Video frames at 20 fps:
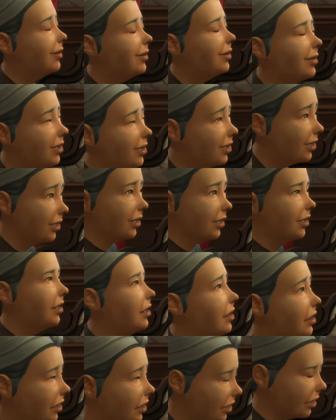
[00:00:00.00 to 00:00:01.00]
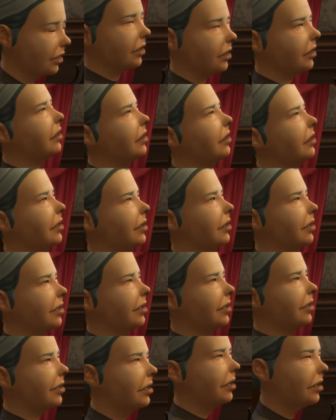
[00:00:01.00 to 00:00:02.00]
and good to none, not even to
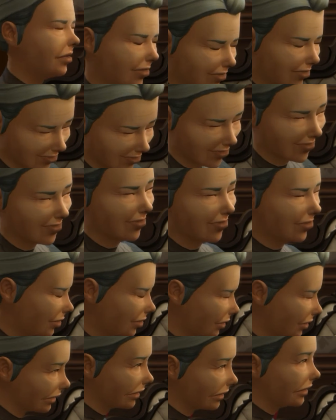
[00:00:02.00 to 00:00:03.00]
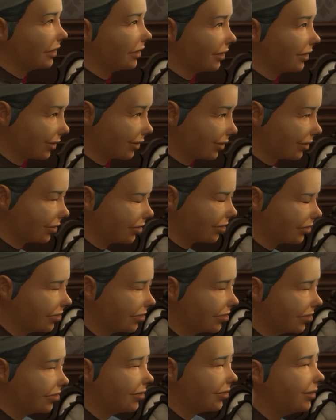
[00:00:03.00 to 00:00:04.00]
yourself. However, it is not for
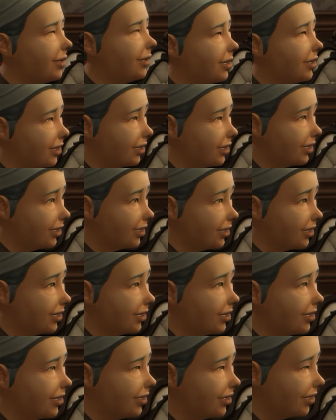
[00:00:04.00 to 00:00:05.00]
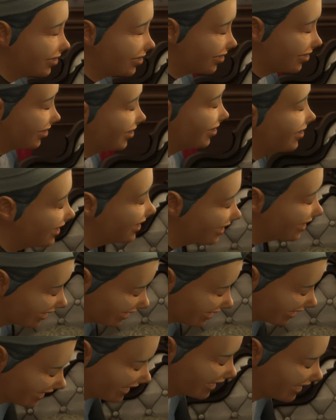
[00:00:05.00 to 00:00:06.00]
me to cause the frail
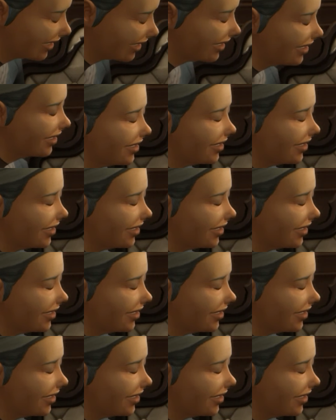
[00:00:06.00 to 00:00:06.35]
thread to be